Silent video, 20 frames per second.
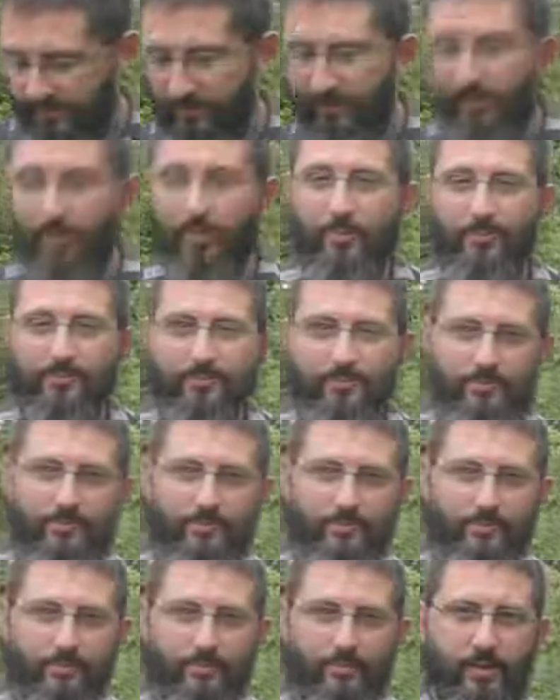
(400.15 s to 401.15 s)
So,
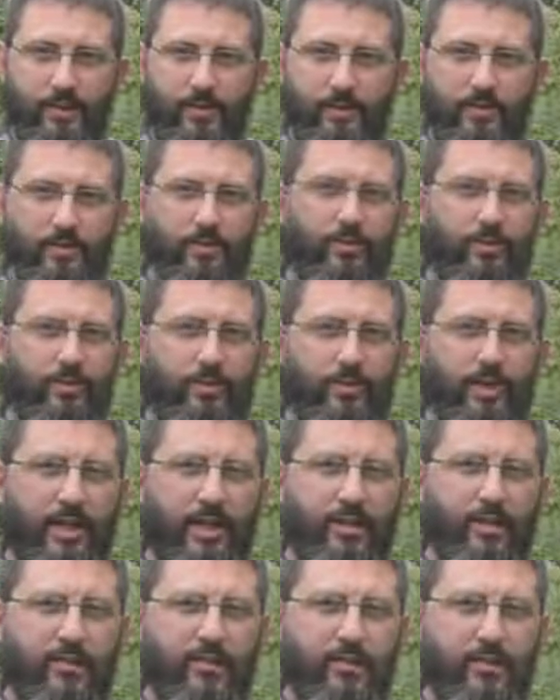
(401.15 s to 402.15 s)
just a little
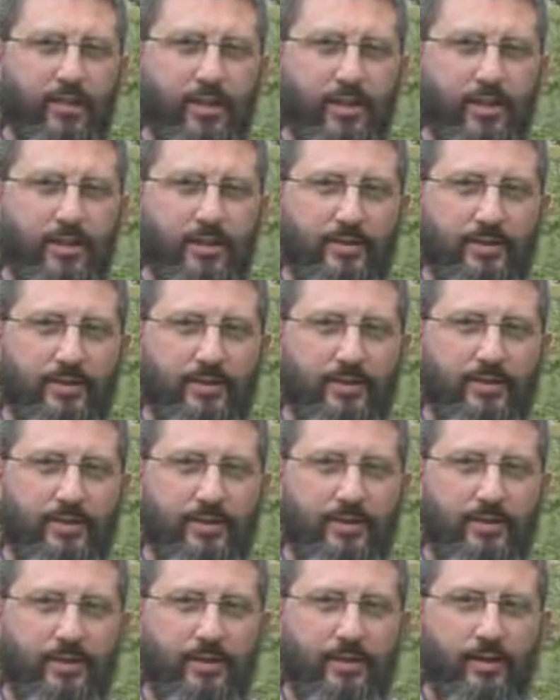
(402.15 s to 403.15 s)
challenge for you out there.
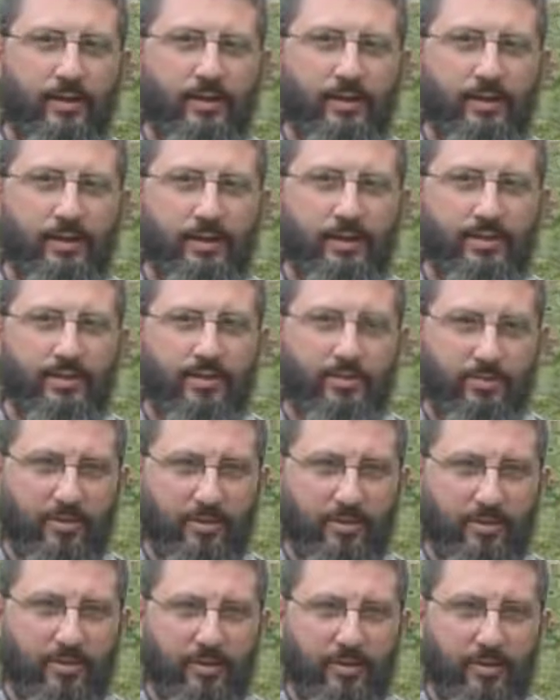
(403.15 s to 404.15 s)
Uh,
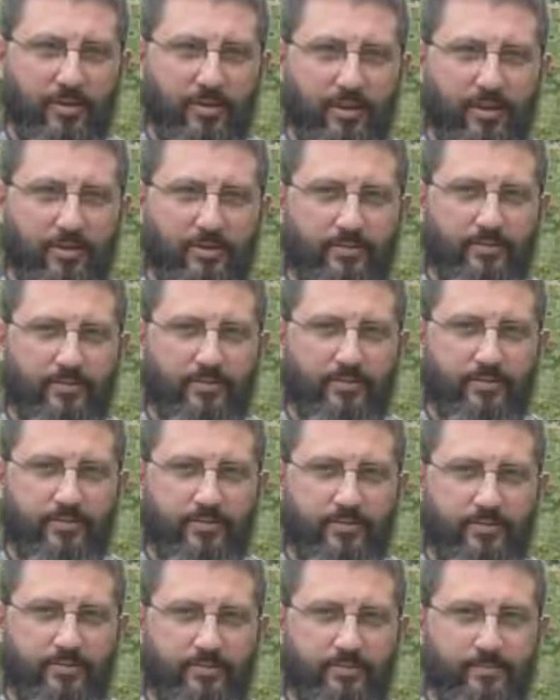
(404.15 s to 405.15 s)
something to think about.
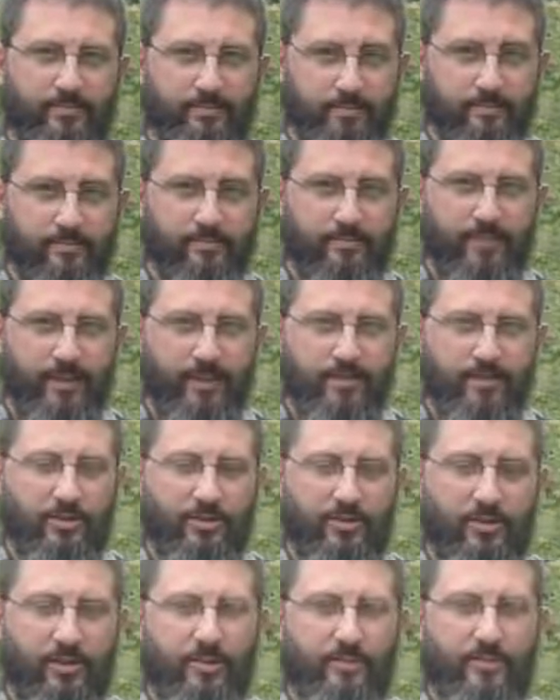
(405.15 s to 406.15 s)
That's
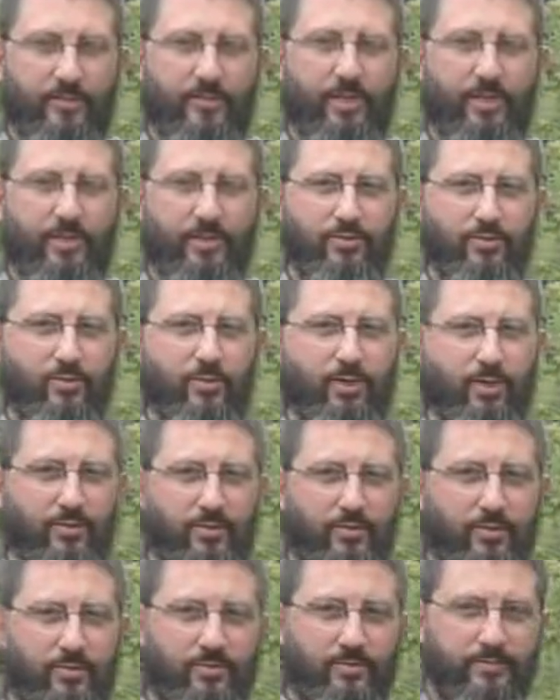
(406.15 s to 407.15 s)
going to be it. Thank you for
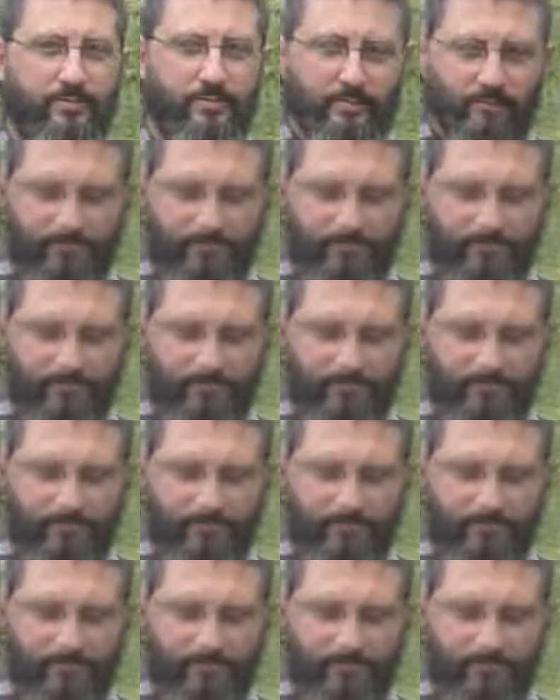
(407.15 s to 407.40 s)
watching.